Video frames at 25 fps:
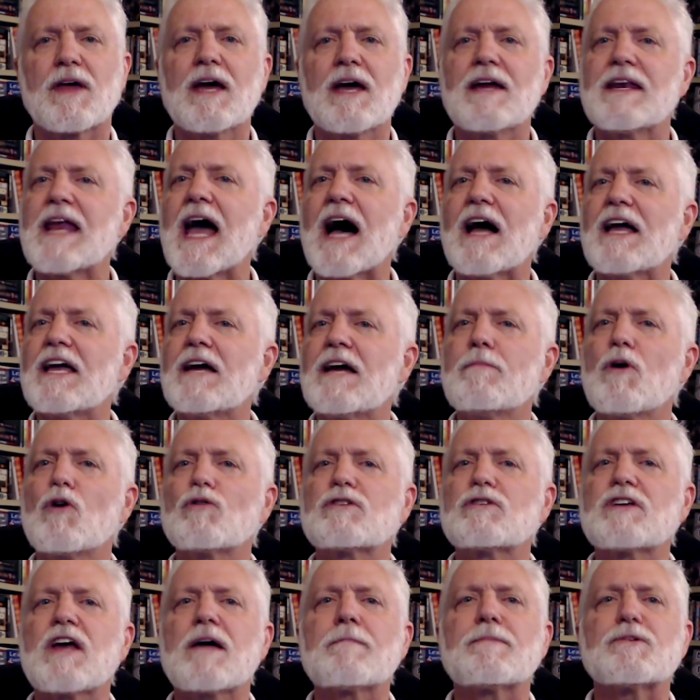Now,
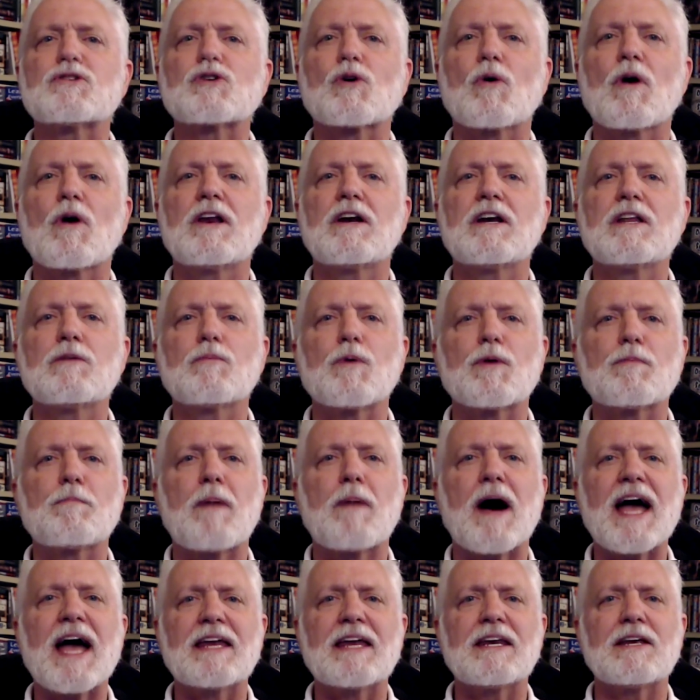Imhotep is credited with
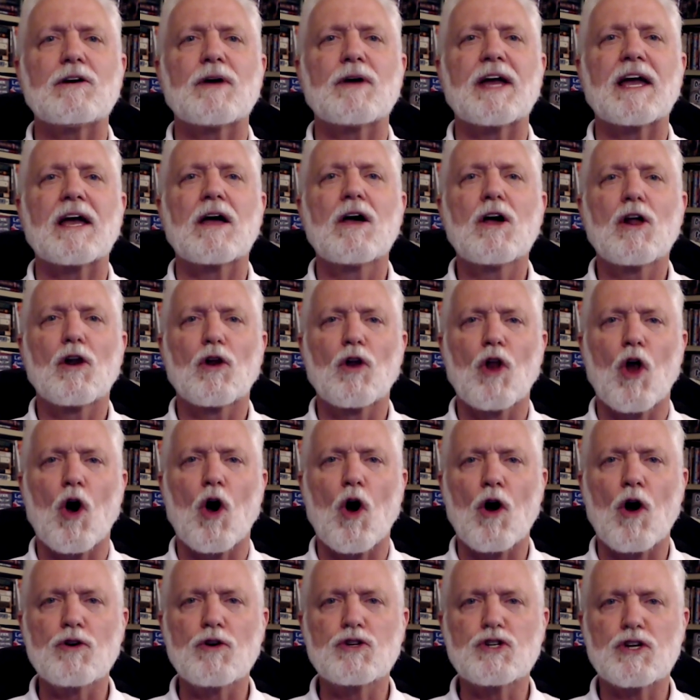pioneering
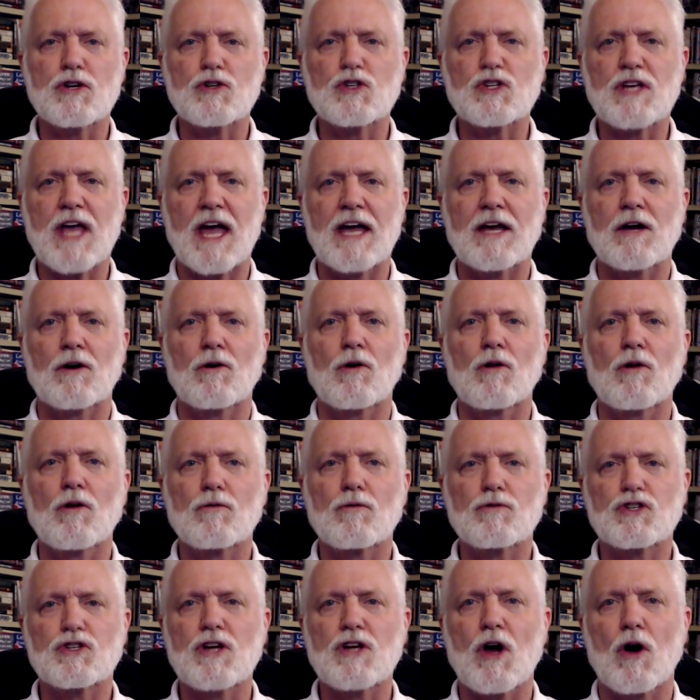large-scale
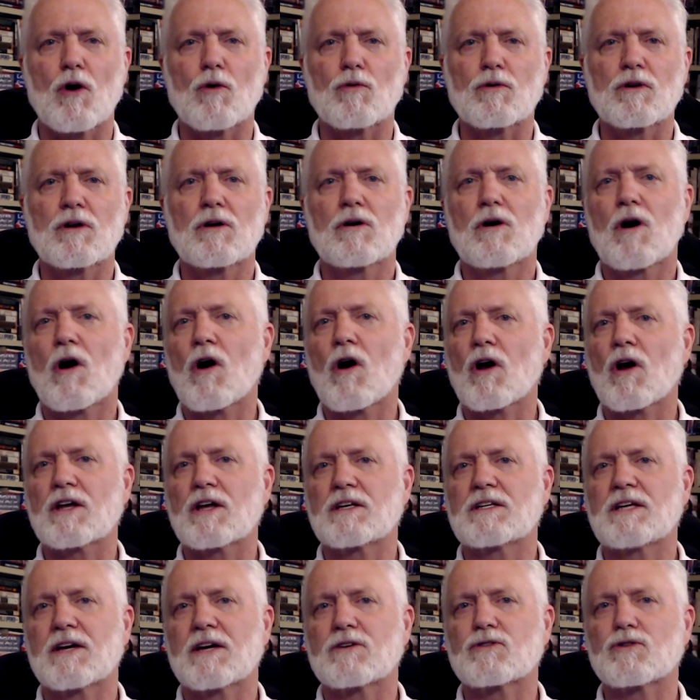stone
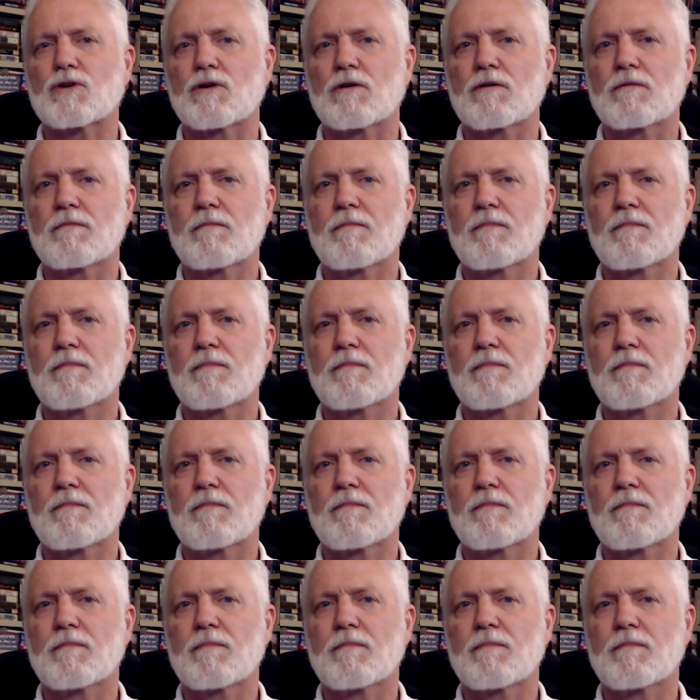architecture.